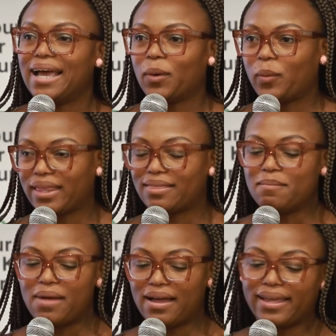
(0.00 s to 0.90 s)
with
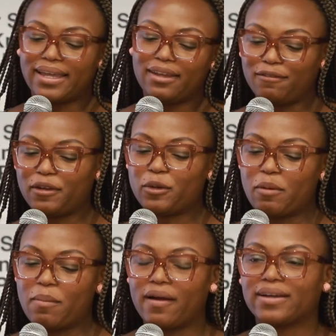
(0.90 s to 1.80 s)
my few
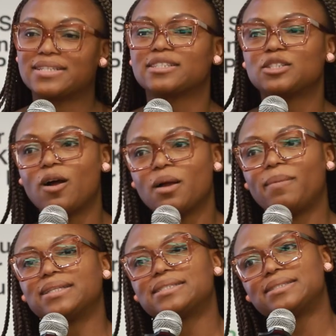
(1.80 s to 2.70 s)
remarks is to talk
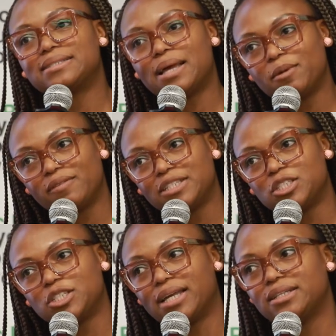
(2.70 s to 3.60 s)
about some of
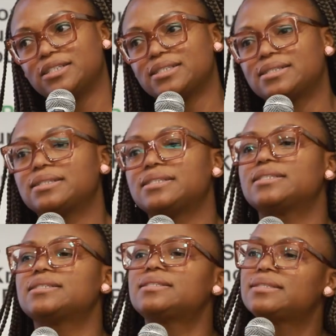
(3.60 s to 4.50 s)
these challenges and
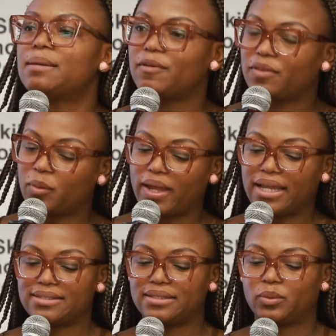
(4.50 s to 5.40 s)
just some of the
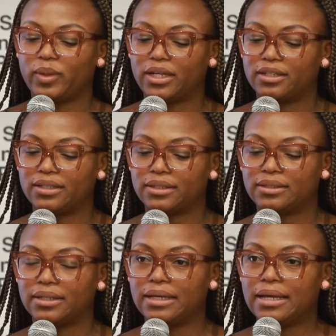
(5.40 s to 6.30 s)
ways that we
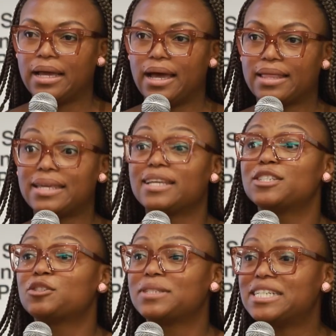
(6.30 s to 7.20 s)
could,
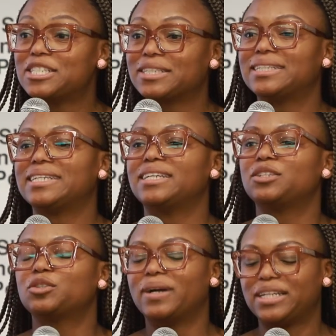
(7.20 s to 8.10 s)
thinking strategically,
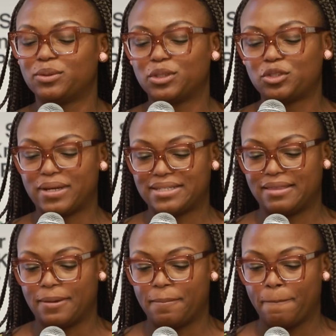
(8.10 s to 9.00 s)
try to address
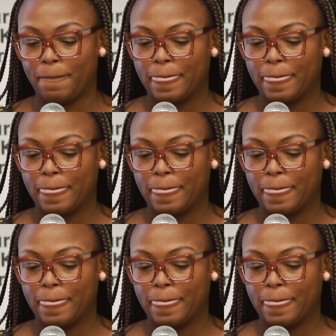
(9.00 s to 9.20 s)
them.